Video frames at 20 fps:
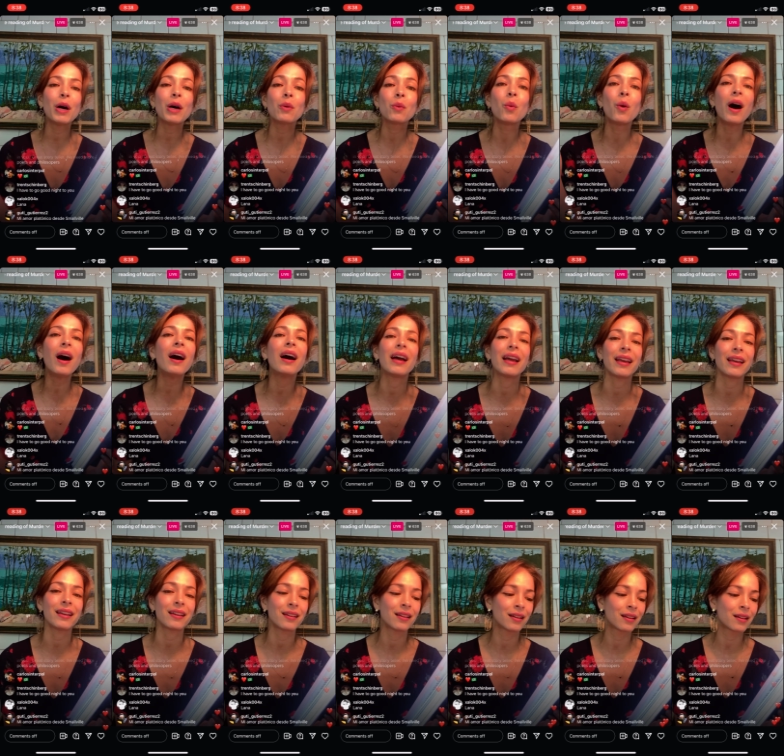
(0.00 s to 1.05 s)
But
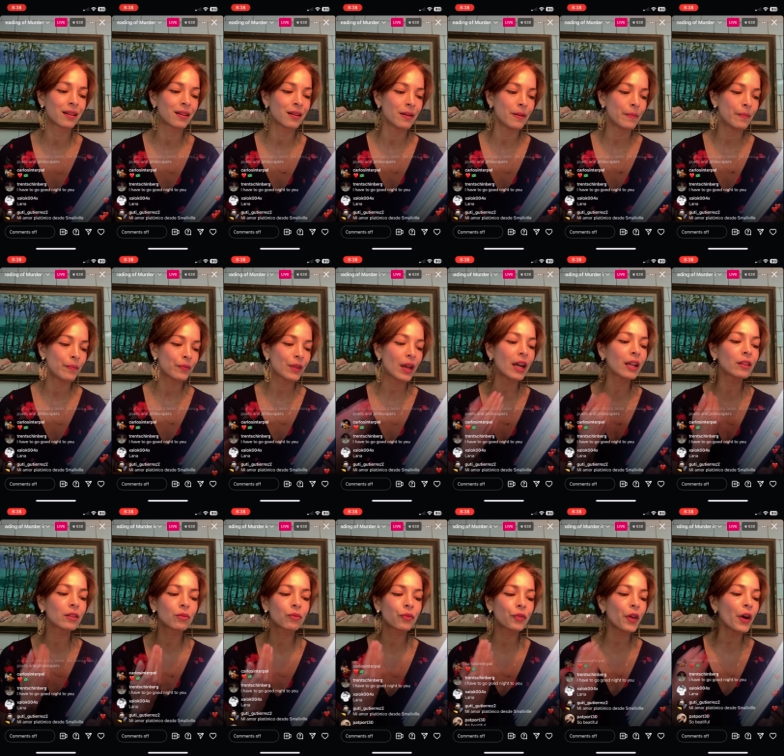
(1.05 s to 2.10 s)
why?
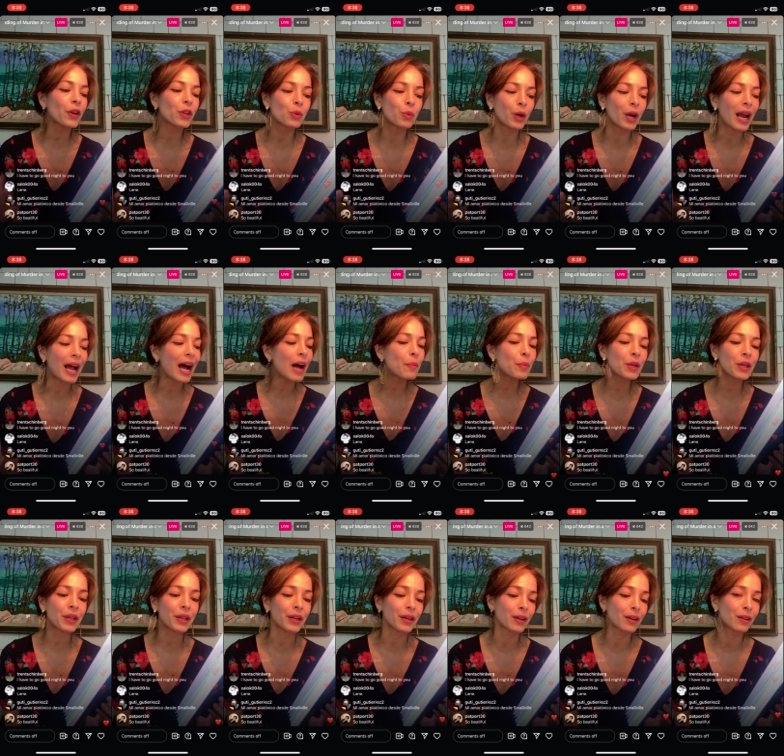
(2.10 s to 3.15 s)
I thought you were
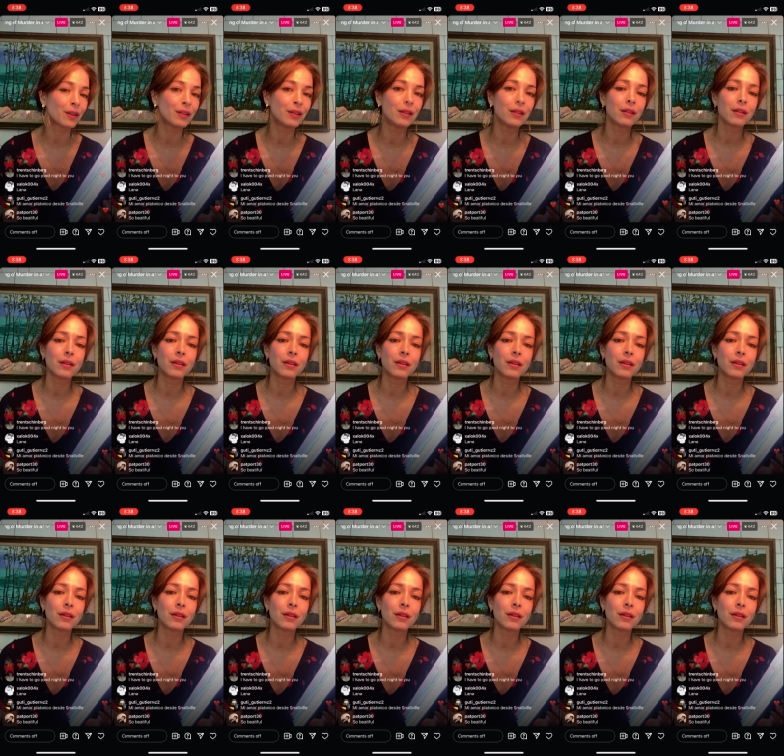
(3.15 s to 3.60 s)
happy here.